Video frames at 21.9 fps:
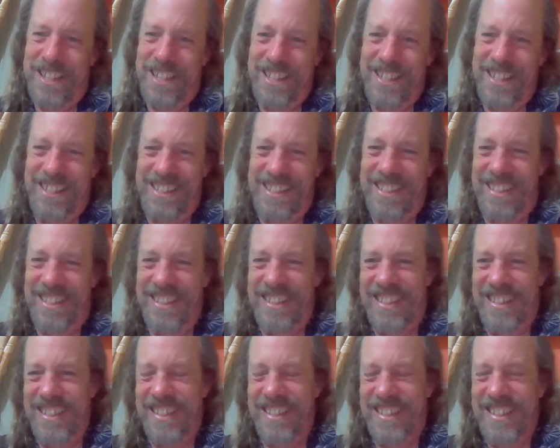
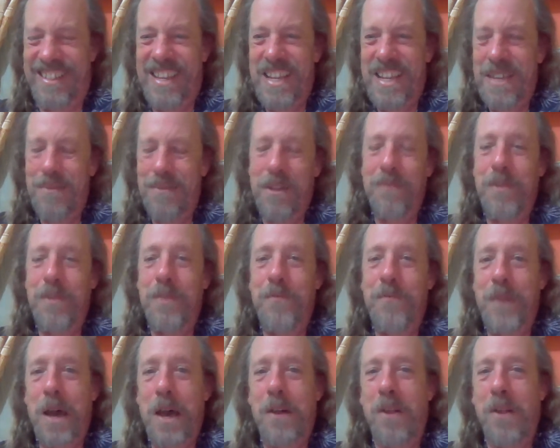If
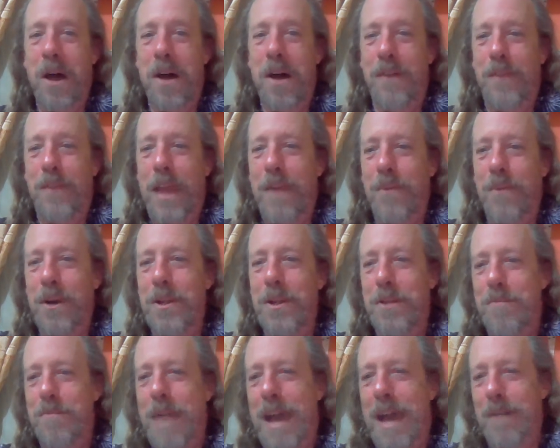you fell off, that
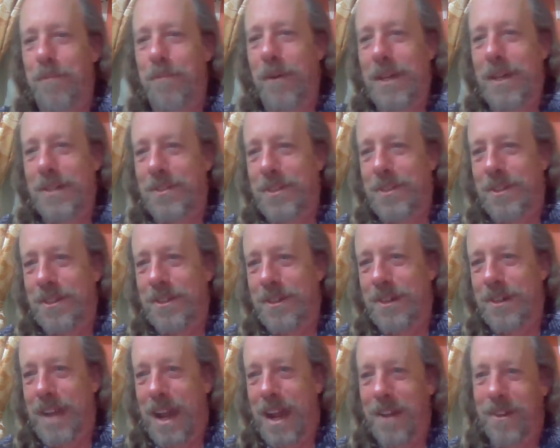wasn't a bad place to
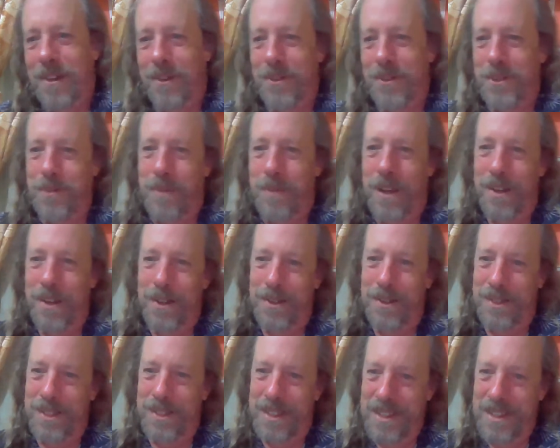do it, I don't
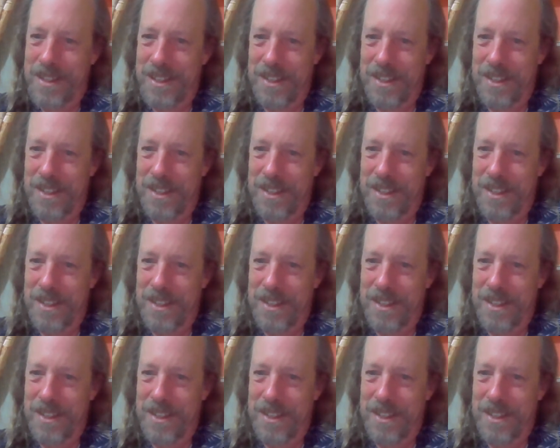suppose.